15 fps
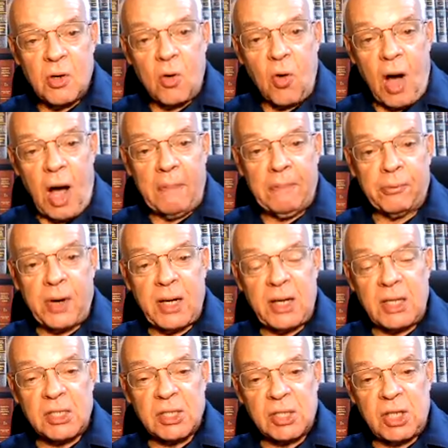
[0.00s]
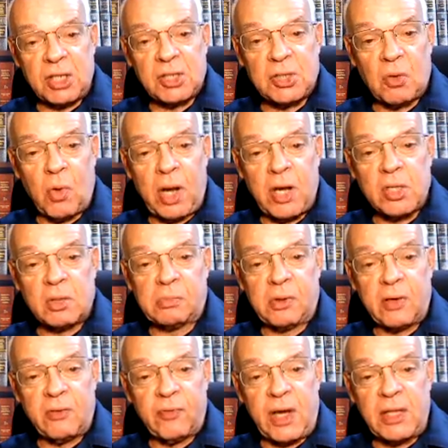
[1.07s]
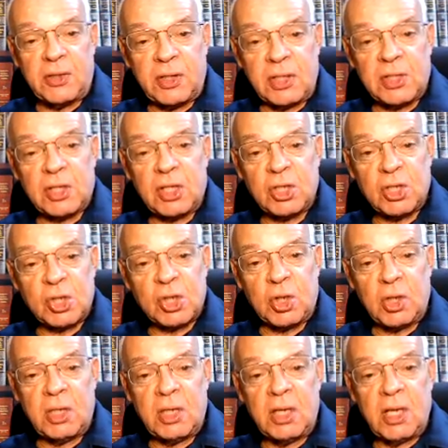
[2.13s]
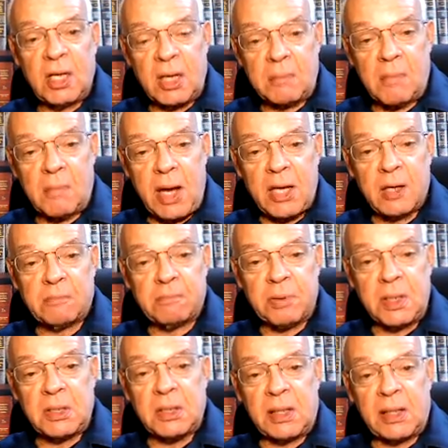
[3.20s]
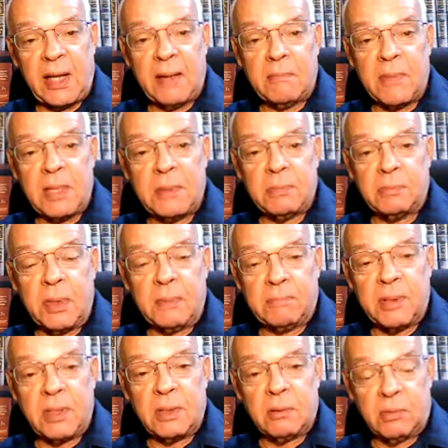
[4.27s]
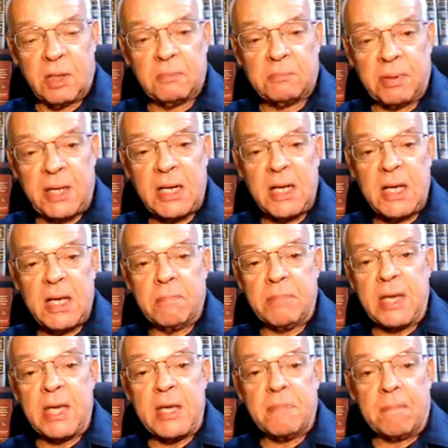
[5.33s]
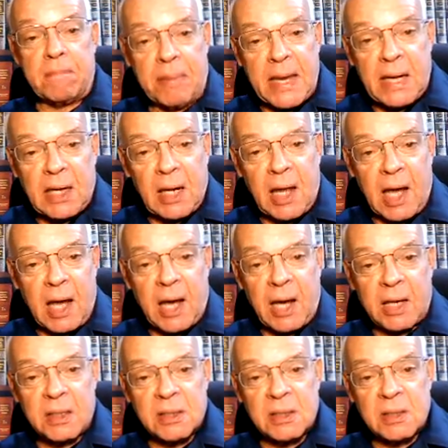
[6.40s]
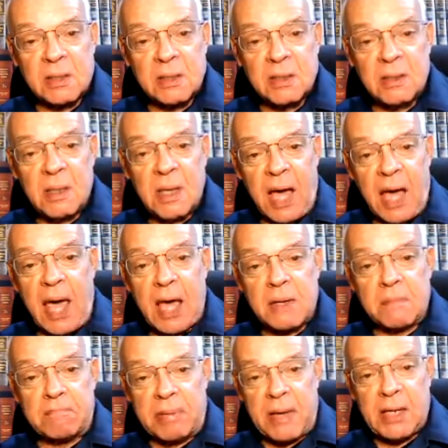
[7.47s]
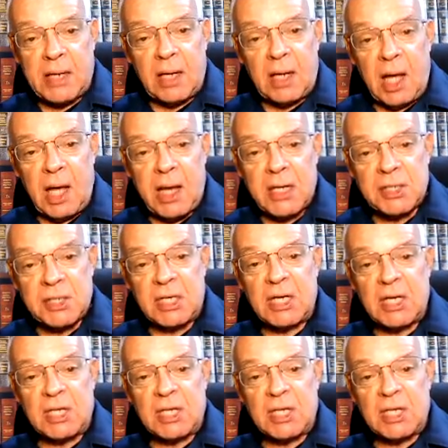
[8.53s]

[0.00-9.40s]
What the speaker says: who operate in such a way to prevent this should, in my opinion, let me repeat, be penalized, and penalized